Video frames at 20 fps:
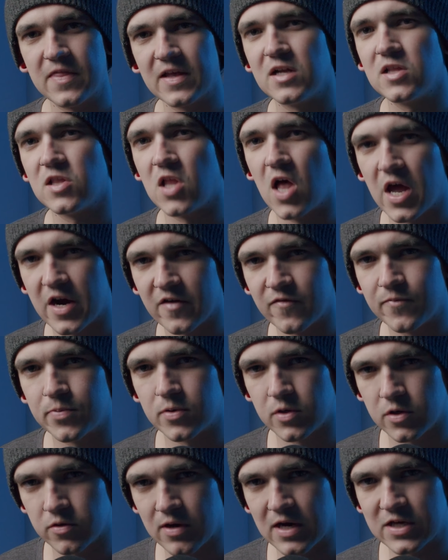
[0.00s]
I think a lot of
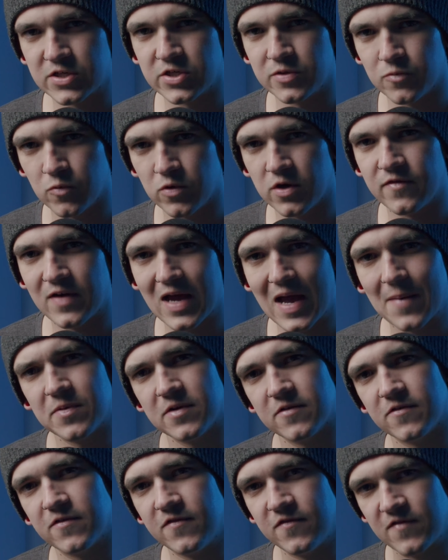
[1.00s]
progression would have
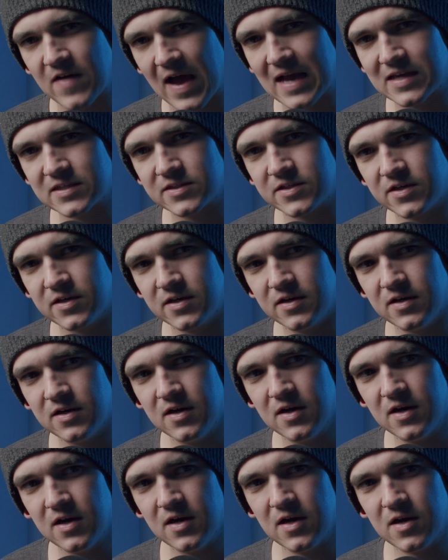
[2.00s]
happened faster
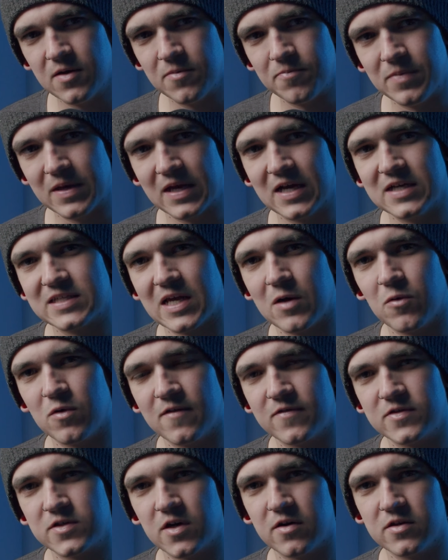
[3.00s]
because I
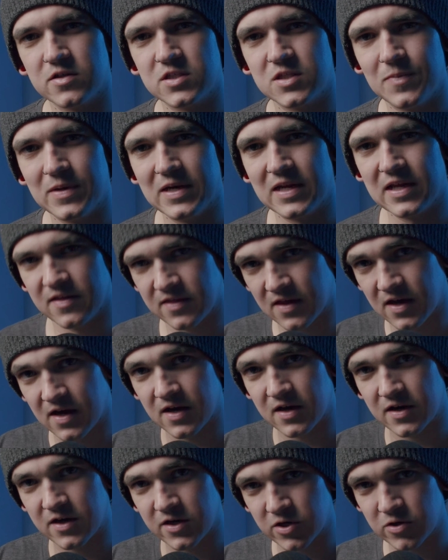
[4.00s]
would have started spinning
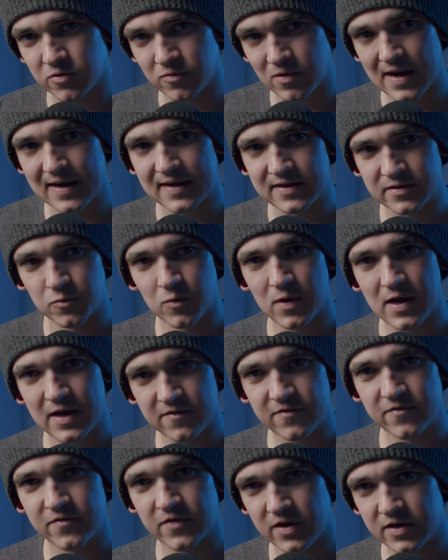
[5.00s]
the correct
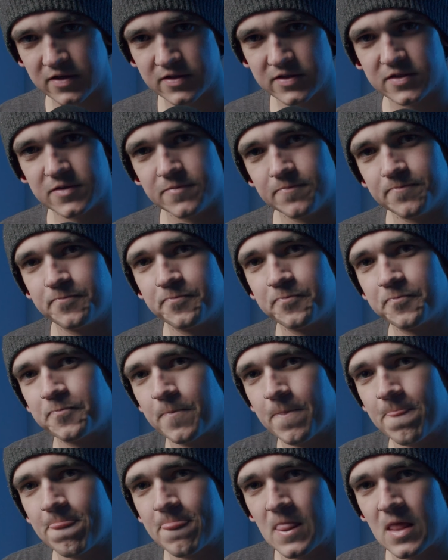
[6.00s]
way first.
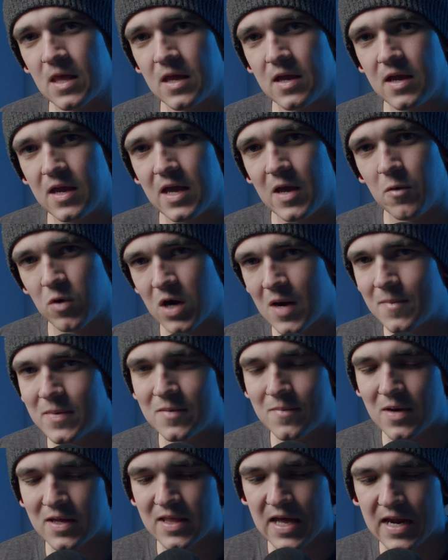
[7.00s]
And what I
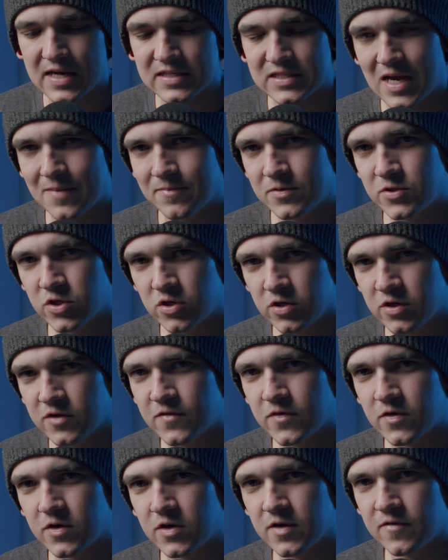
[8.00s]
mean by that is, I'm sure
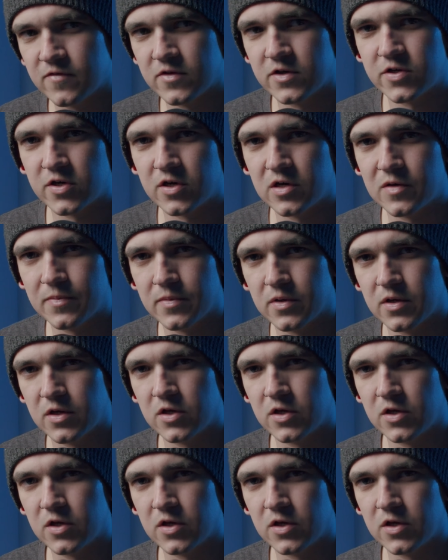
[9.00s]
you've heard of the term